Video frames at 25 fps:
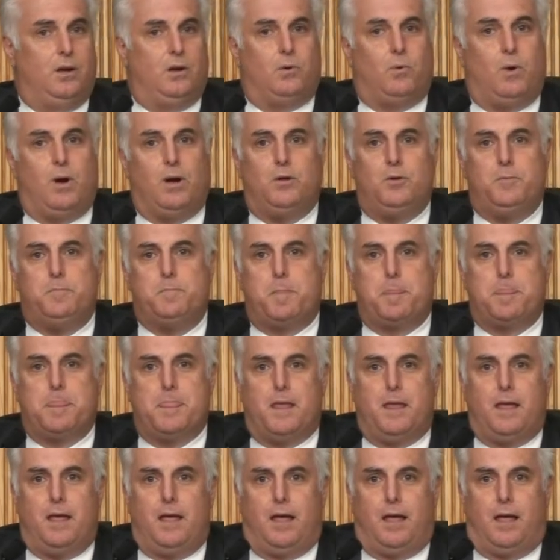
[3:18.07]
Well,
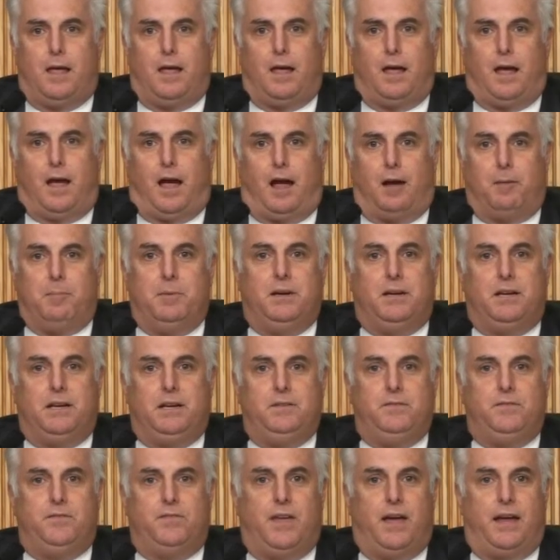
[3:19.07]
I
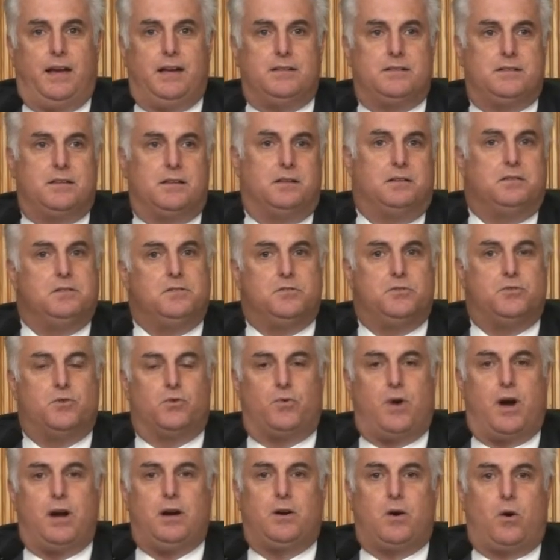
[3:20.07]
believe that is a
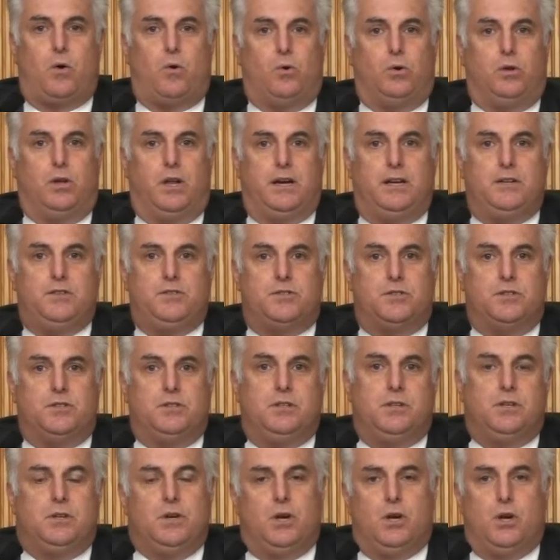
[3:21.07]
direct
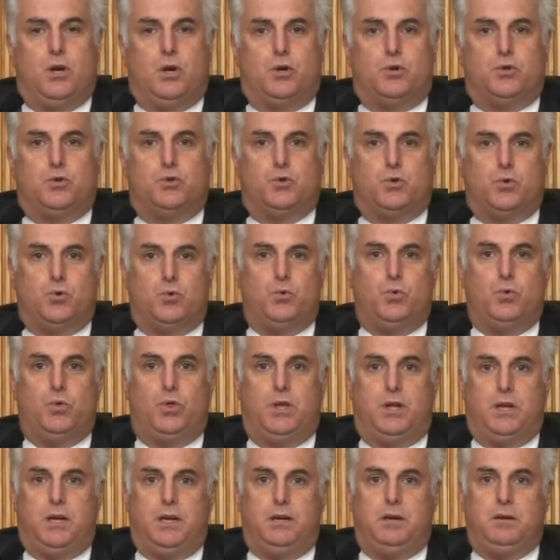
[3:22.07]
correlation to
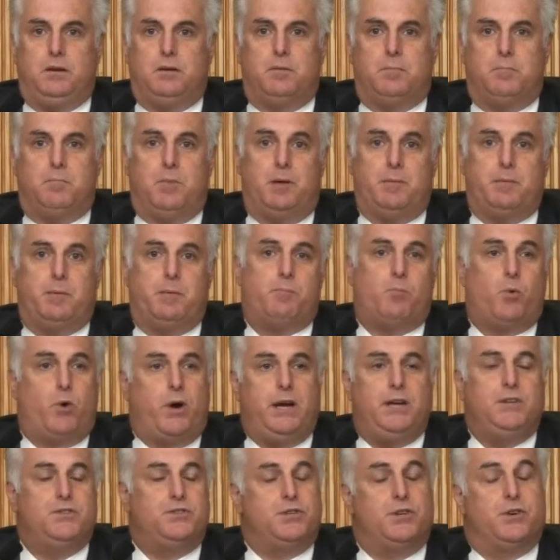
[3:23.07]
the minimum
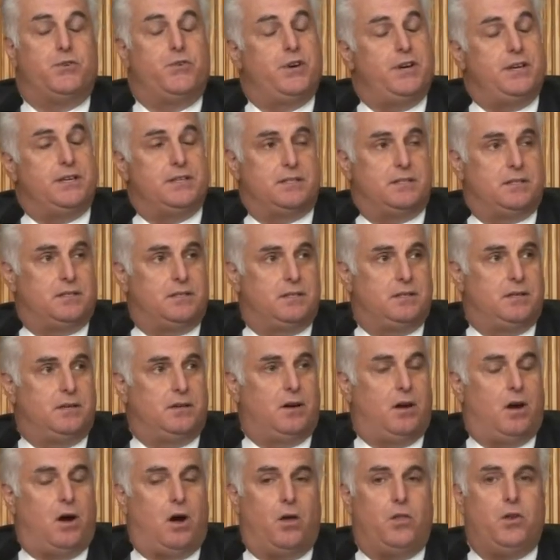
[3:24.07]
wage increase.
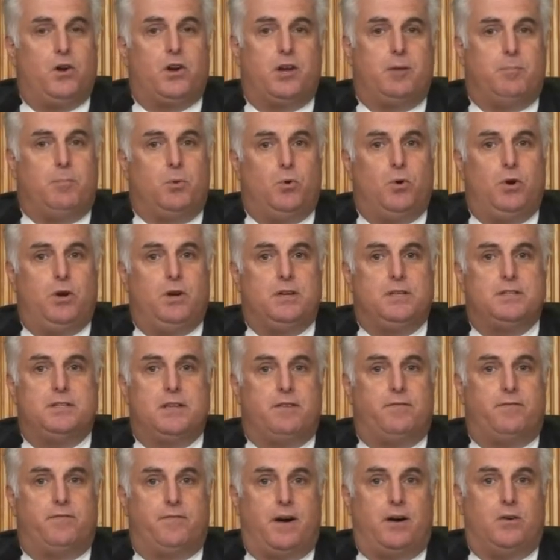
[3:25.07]
Other communities
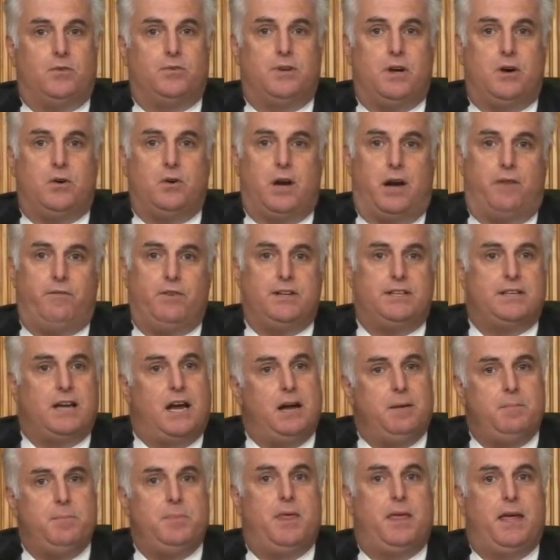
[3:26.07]
have found out every
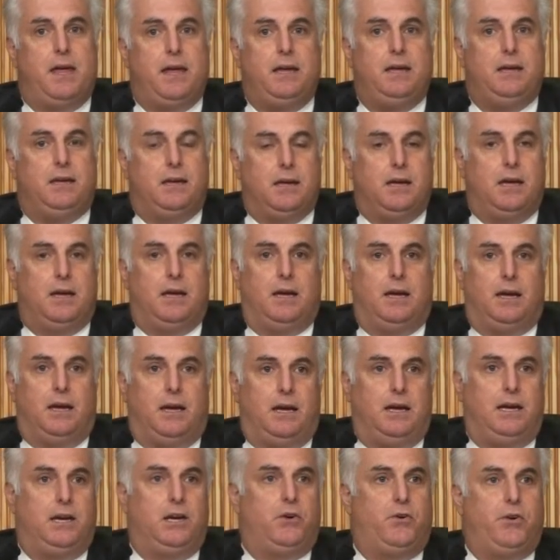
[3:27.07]
time they
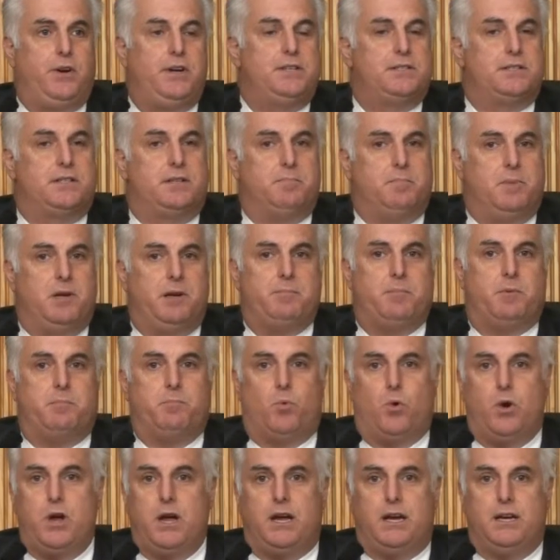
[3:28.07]
increase the
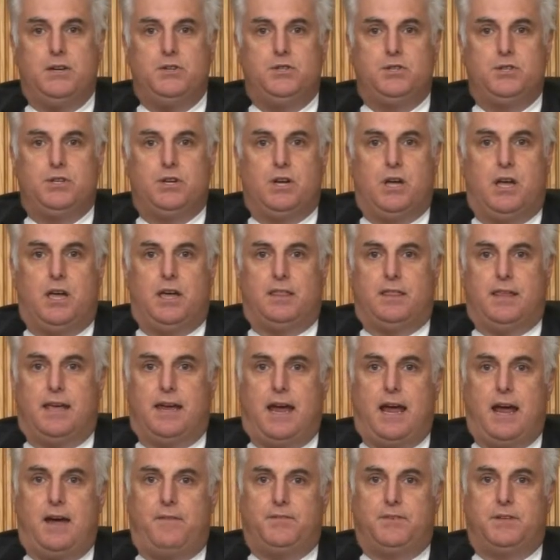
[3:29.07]
minimum wage, they
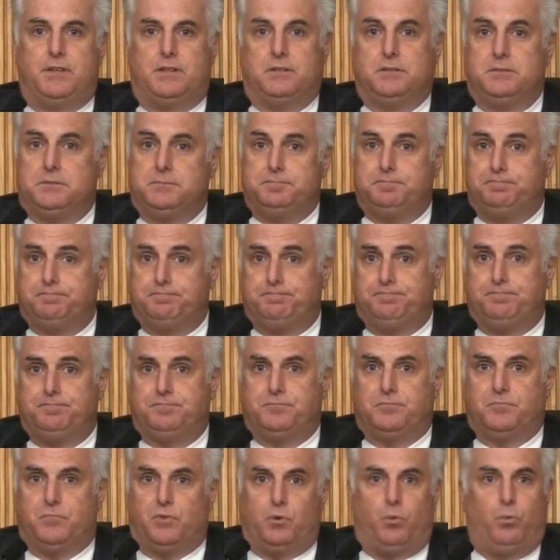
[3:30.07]
have to
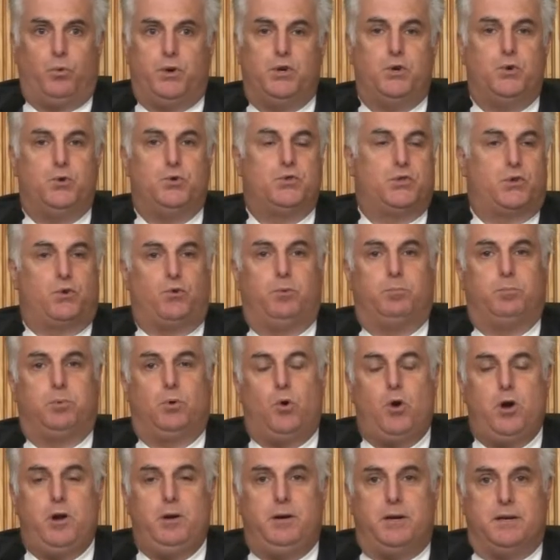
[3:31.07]
reduce their
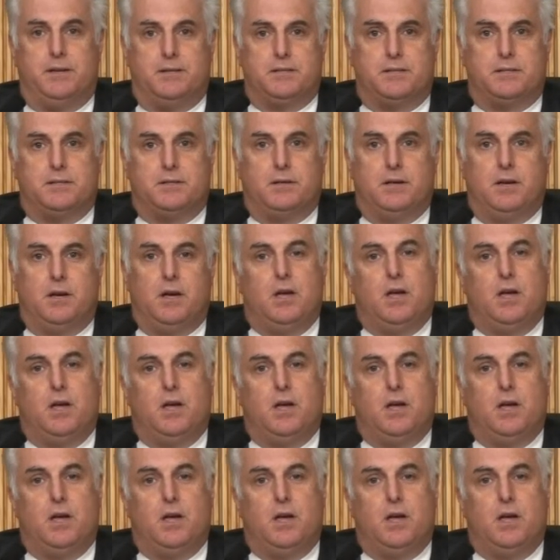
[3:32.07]
employees.